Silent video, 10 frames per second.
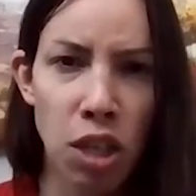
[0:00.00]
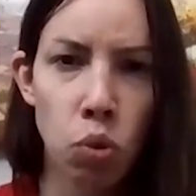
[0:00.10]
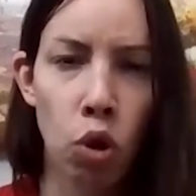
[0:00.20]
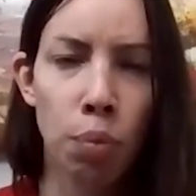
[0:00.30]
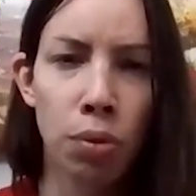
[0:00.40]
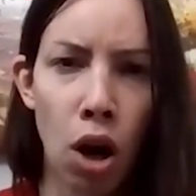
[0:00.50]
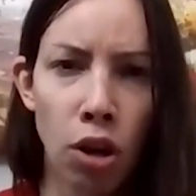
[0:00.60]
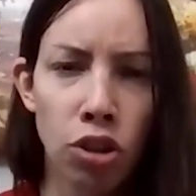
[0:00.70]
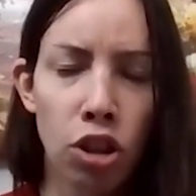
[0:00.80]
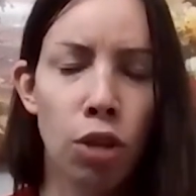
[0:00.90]
will go up
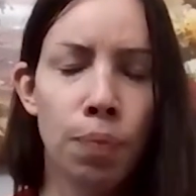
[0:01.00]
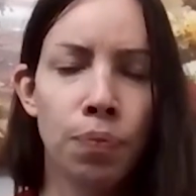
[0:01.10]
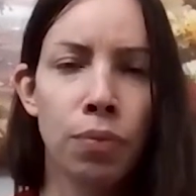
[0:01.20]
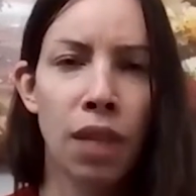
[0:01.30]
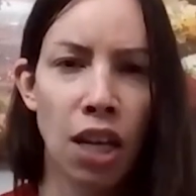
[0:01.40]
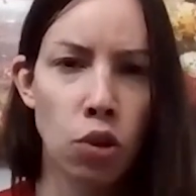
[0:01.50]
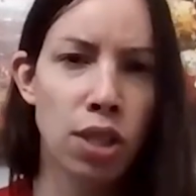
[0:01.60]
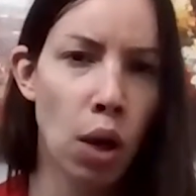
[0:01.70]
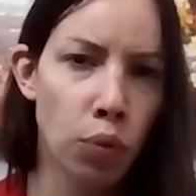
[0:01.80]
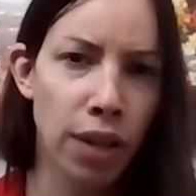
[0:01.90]
long-term, and so it's
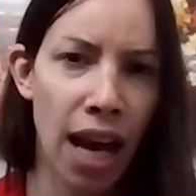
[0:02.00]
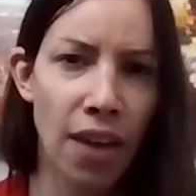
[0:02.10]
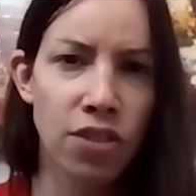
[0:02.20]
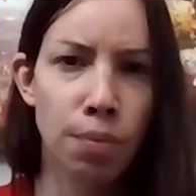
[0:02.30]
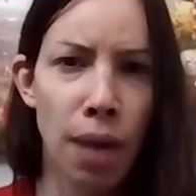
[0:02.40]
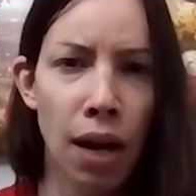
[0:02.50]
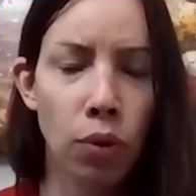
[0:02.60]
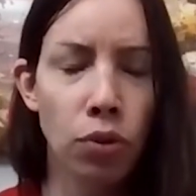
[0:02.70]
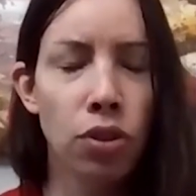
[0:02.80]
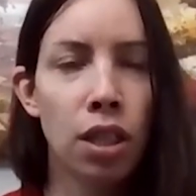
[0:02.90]
helpful to have some
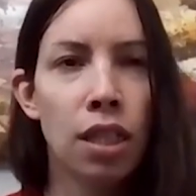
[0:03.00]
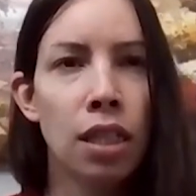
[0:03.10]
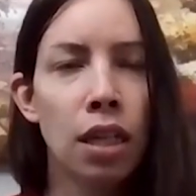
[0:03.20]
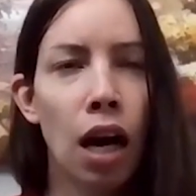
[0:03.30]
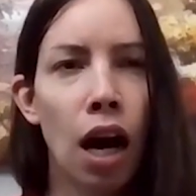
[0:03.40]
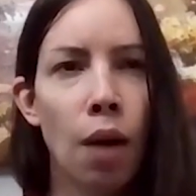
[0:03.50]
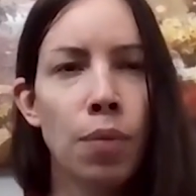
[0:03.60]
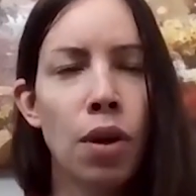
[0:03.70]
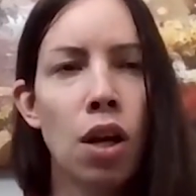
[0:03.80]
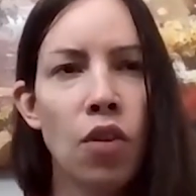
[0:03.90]
models.
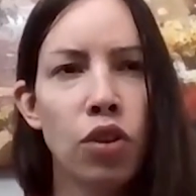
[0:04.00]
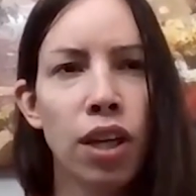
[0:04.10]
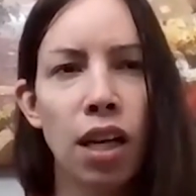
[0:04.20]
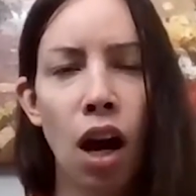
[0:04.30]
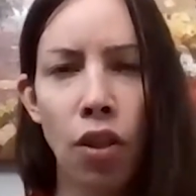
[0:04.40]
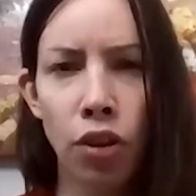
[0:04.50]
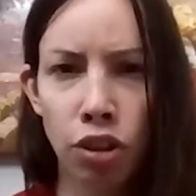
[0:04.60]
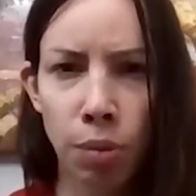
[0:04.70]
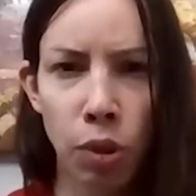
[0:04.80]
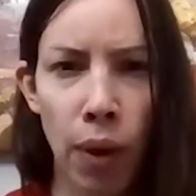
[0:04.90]
If you look at other
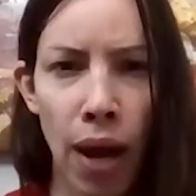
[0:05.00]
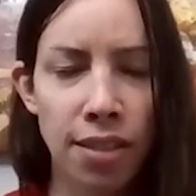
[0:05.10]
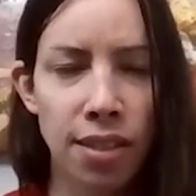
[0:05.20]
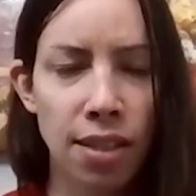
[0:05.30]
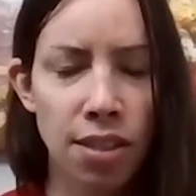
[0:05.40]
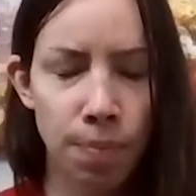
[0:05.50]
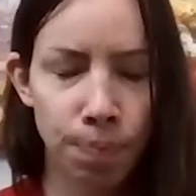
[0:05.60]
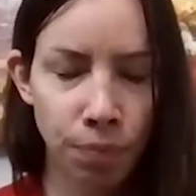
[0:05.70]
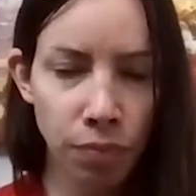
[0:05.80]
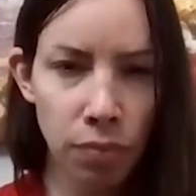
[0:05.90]
crypto assets,
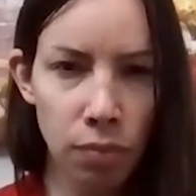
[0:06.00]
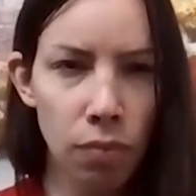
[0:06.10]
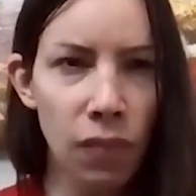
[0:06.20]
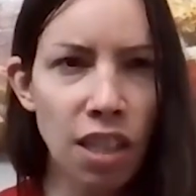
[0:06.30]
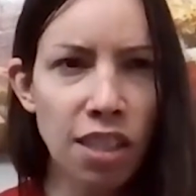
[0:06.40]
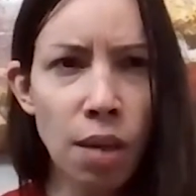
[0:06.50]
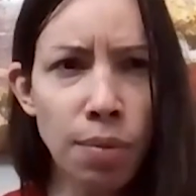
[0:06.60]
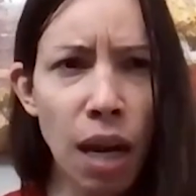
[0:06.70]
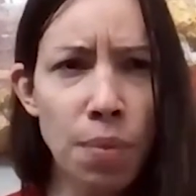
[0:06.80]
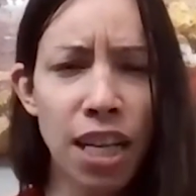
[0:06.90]

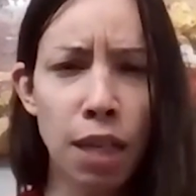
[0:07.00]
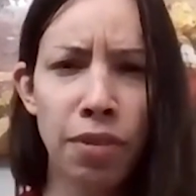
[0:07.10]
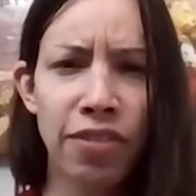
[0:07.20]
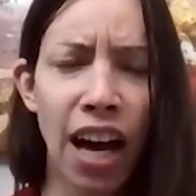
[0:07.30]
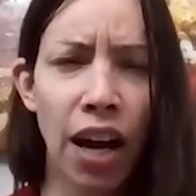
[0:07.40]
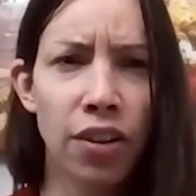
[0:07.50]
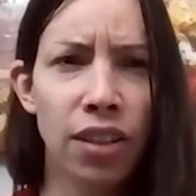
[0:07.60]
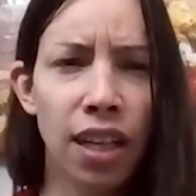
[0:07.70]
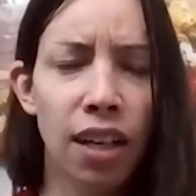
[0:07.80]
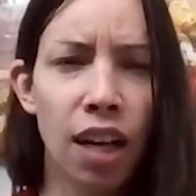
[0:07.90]
sometimes they can be valued
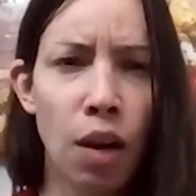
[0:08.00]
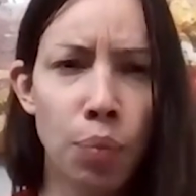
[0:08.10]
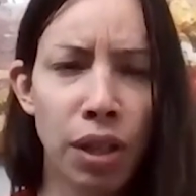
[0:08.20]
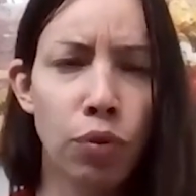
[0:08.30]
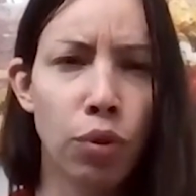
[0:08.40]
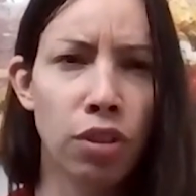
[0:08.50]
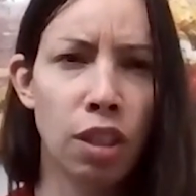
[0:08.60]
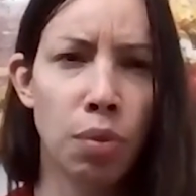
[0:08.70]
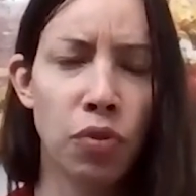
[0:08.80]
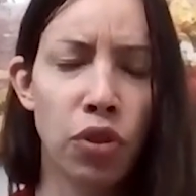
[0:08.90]
like a company. For
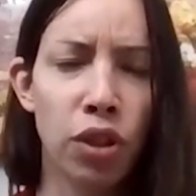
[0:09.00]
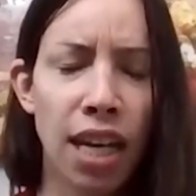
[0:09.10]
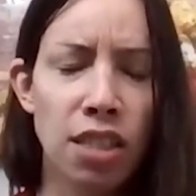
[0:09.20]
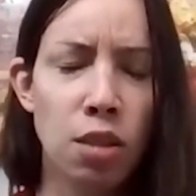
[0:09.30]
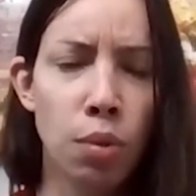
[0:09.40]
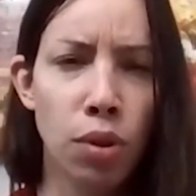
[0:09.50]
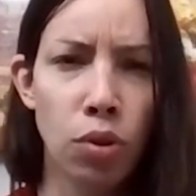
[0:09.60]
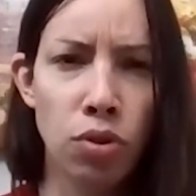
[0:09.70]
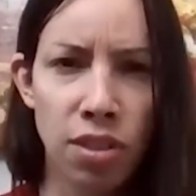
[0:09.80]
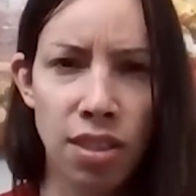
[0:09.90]
example, if you look at some of those
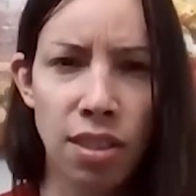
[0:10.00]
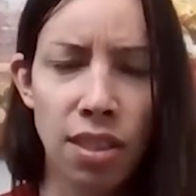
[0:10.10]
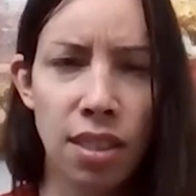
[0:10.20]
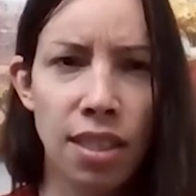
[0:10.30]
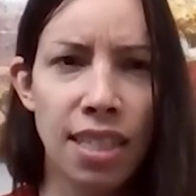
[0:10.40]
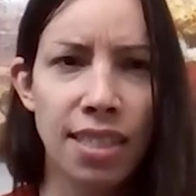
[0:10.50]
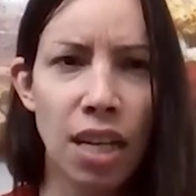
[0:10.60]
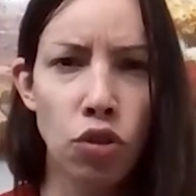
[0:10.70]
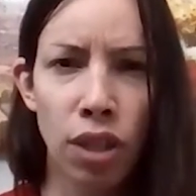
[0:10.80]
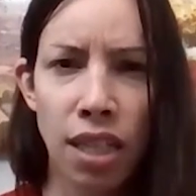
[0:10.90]

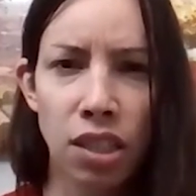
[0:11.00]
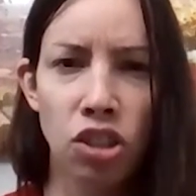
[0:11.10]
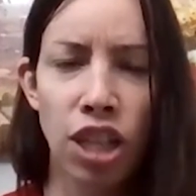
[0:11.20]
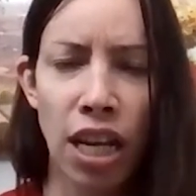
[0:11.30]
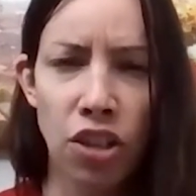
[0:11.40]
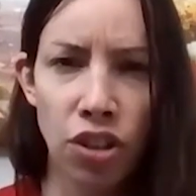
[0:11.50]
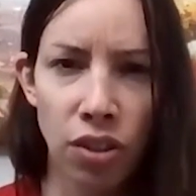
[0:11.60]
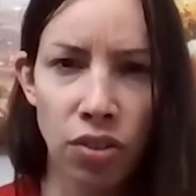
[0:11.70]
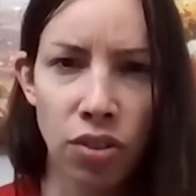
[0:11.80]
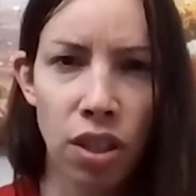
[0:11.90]
decentralized
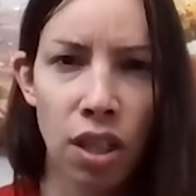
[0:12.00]
exchanges,